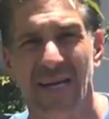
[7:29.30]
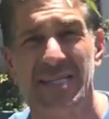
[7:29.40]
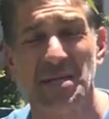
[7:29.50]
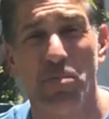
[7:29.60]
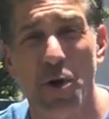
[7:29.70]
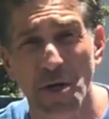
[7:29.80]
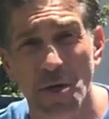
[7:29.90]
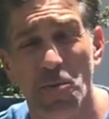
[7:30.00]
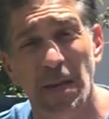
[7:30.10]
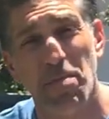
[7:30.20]
It's important
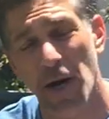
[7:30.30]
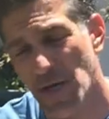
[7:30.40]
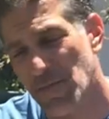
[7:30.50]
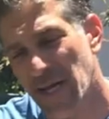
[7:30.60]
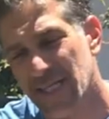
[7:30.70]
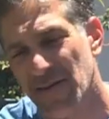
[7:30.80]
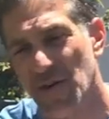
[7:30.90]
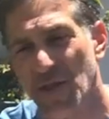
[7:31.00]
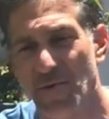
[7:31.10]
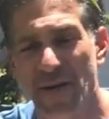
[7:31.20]
to repot your plants
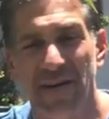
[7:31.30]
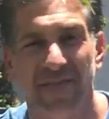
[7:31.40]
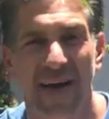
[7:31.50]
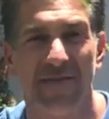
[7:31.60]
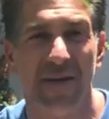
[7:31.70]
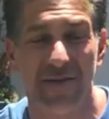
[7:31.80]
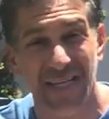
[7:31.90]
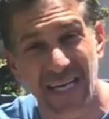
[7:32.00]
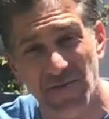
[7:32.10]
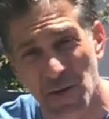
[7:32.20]
every three to five years
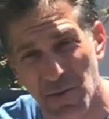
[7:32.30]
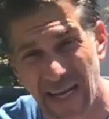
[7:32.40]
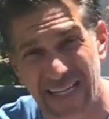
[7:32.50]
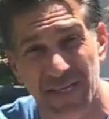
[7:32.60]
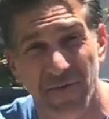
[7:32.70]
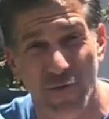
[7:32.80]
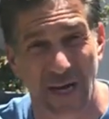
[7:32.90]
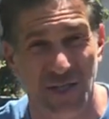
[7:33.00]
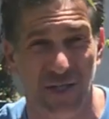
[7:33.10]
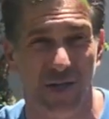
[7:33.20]
to give your plants a
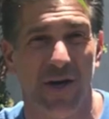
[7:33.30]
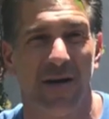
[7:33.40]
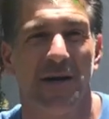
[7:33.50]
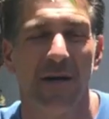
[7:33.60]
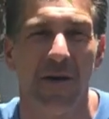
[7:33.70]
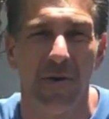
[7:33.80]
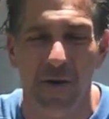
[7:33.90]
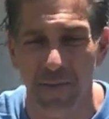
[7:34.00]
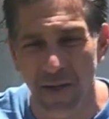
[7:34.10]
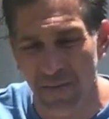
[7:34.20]
fresh start.
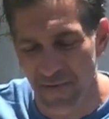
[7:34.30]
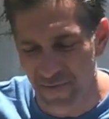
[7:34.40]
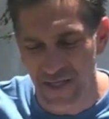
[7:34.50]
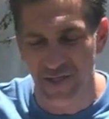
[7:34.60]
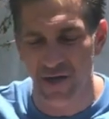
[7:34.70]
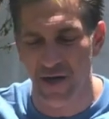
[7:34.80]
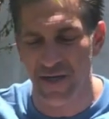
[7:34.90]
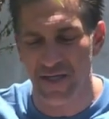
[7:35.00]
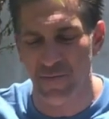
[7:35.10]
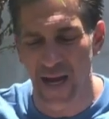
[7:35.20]
What I mean by fresh start
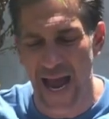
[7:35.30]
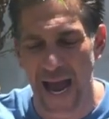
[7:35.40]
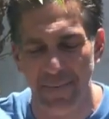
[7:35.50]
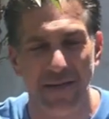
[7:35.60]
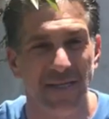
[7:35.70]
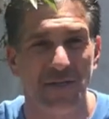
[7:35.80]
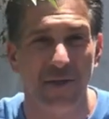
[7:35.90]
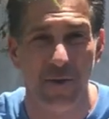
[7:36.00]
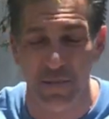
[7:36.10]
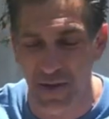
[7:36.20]
is what happens
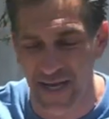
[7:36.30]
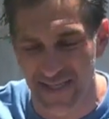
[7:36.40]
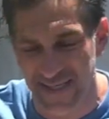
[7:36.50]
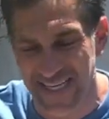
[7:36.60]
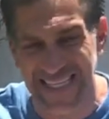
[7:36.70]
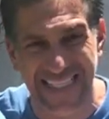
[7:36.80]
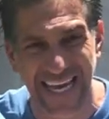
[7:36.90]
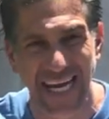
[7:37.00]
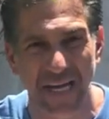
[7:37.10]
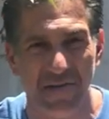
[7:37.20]
to a plant that's
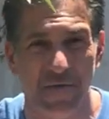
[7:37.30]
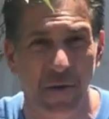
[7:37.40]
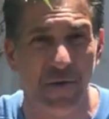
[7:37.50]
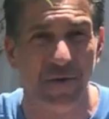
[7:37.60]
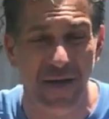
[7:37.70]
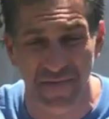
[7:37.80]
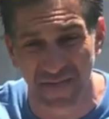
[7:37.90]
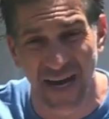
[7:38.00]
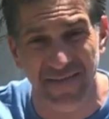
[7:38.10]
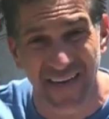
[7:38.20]
contained for three to
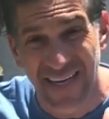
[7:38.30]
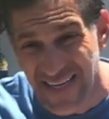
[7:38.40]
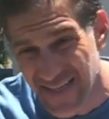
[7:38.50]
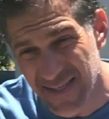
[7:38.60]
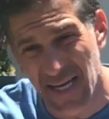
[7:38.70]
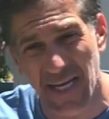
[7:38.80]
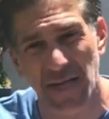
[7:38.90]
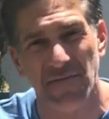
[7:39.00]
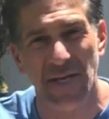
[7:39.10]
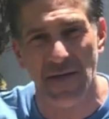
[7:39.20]
five
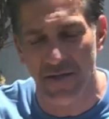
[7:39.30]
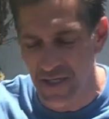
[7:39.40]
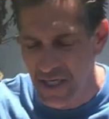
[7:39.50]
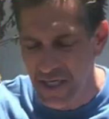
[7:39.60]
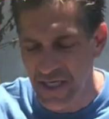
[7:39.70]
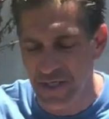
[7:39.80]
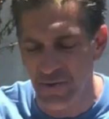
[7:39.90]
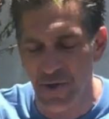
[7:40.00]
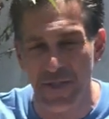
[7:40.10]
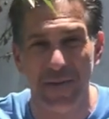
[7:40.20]
consecutive years is the
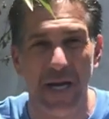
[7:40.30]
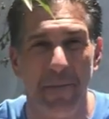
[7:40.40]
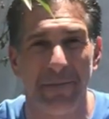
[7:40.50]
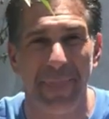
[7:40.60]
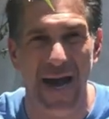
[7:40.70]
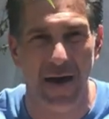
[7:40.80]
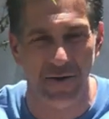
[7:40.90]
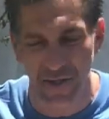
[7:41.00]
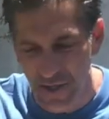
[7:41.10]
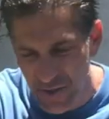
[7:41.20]
roots become
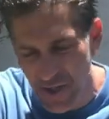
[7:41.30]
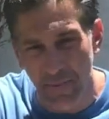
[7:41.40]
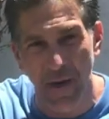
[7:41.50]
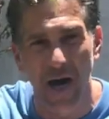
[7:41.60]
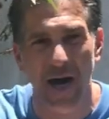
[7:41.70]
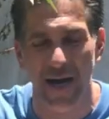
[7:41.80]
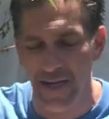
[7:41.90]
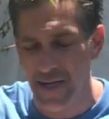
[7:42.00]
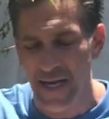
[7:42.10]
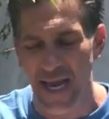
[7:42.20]
bound to the
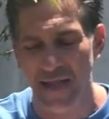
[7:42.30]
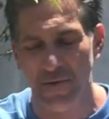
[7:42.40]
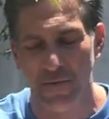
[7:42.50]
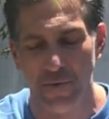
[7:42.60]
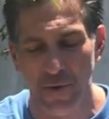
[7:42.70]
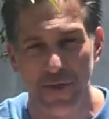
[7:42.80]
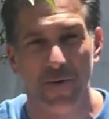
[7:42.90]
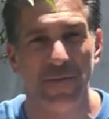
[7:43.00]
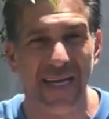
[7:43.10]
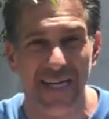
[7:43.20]
pot, and the roots
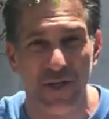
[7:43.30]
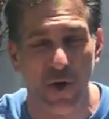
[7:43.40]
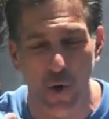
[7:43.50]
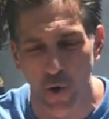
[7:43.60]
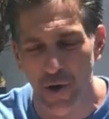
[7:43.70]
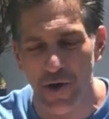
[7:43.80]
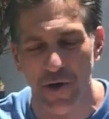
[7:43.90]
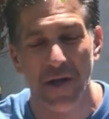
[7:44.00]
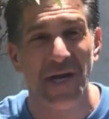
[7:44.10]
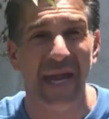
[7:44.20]
will begin to
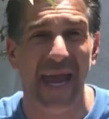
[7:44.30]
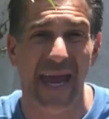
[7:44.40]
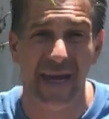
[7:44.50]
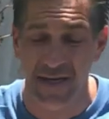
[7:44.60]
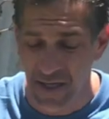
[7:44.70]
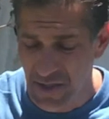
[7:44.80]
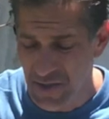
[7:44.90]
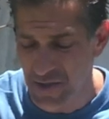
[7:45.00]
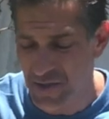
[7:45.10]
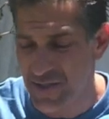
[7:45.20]
coil and
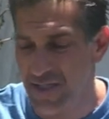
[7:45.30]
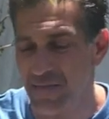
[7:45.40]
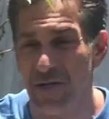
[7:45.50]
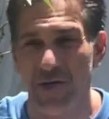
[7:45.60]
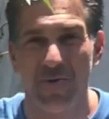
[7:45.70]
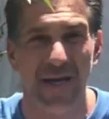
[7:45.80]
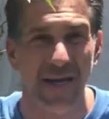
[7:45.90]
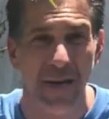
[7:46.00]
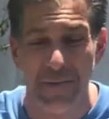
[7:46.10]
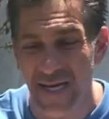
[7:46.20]
to some
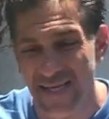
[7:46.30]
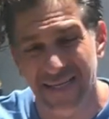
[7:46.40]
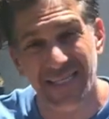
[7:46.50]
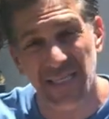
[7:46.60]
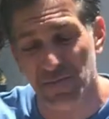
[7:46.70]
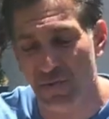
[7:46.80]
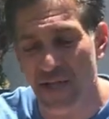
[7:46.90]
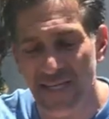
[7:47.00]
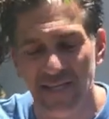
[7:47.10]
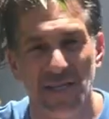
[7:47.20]
degree begin to
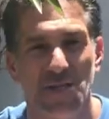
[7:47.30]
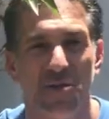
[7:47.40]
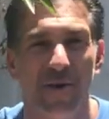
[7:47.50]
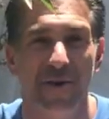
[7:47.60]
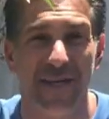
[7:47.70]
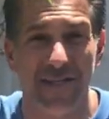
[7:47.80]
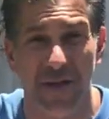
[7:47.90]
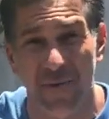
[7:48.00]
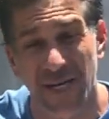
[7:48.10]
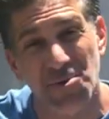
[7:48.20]
displace the soil that's
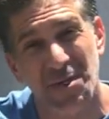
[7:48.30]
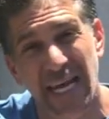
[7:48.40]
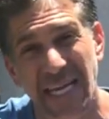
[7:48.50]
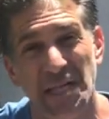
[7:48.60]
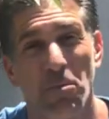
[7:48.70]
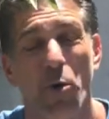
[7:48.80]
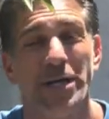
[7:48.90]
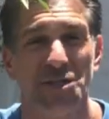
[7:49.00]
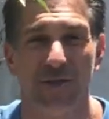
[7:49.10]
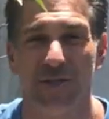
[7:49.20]
otherwise retaining the
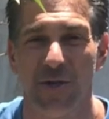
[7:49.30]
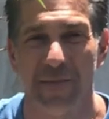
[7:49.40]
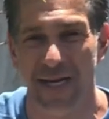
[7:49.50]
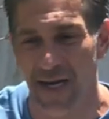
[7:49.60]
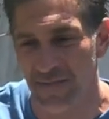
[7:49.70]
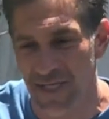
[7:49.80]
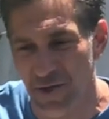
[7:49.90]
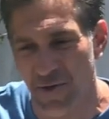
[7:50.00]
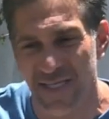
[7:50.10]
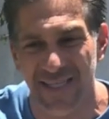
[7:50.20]
moisture. So it becomes
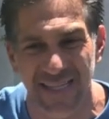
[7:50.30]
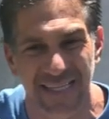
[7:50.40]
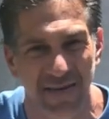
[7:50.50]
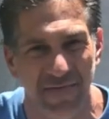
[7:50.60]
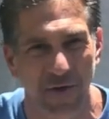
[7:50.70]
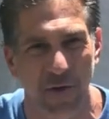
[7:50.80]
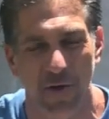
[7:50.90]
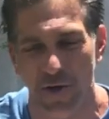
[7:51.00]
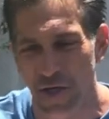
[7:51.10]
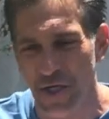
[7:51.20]
increasingly
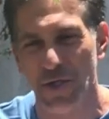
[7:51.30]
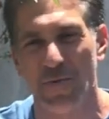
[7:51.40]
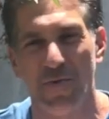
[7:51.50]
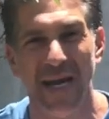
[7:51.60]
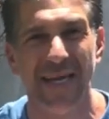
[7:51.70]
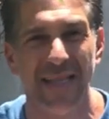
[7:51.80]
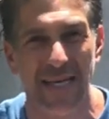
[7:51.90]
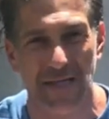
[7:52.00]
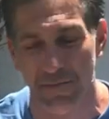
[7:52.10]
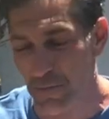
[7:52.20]
difficult to
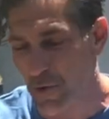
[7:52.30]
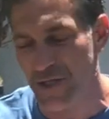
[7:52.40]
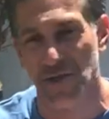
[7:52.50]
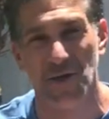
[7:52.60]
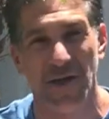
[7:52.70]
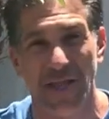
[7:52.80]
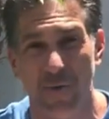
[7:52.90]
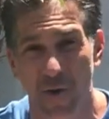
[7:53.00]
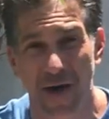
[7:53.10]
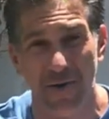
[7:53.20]
regulate the moisture and the
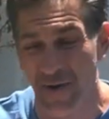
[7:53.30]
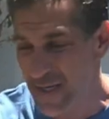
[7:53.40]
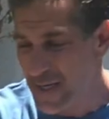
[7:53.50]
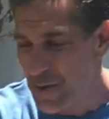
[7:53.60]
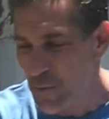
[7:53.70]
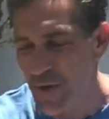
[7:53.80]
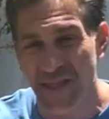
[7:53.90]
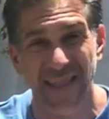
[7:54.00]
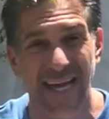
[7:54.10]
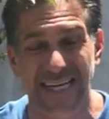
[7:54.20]
watering
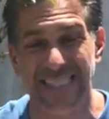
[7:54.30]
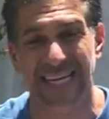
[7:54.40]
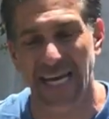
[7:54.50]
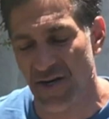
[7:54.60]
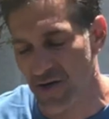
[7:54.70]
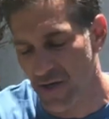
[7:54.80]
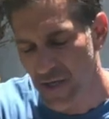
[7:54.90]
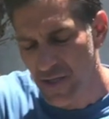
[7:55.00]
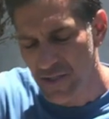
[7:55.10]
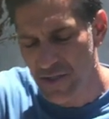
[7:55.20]
within that container.
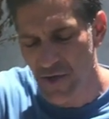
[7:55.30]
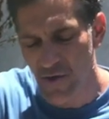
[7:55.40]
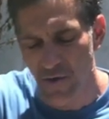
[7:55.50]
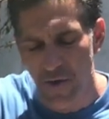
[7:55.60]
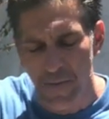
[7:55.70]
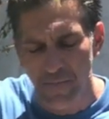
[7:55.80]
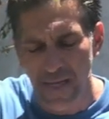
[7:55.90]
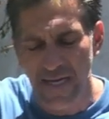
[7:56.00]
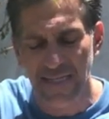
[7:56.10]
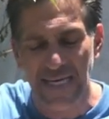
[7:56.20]
So
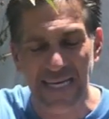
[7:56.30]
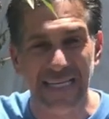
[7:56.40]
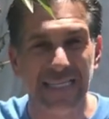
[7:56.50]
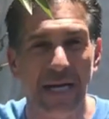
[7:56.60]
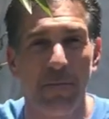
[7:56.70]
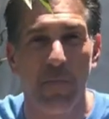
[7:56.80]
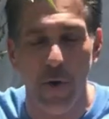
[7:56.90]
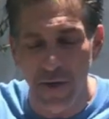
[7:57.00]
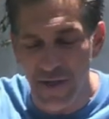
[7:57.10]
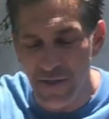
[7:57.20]
it is
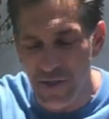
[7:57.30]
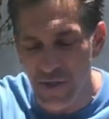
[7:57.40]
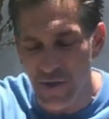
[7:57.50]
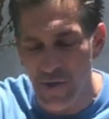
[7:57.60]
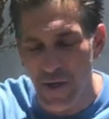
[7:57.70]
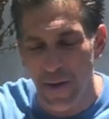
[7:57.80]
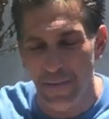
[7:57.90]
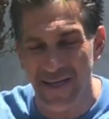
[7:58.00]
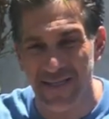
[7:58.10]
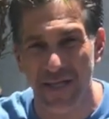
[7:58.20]
important to
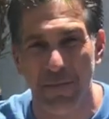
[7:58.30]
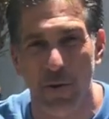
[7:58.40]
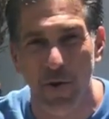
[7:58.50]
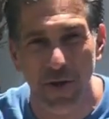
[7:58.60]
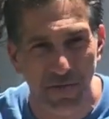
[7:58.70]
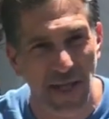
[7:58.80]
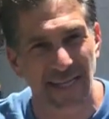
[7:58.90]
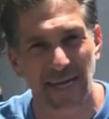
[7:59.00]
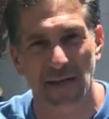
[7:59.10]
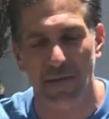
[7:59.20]
basically pull the
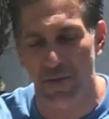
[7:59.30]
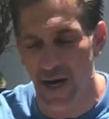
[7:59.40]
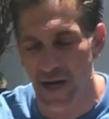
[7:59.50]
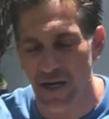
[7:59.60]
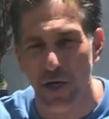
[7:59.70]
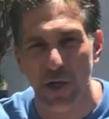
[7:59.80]
plant out of the pot,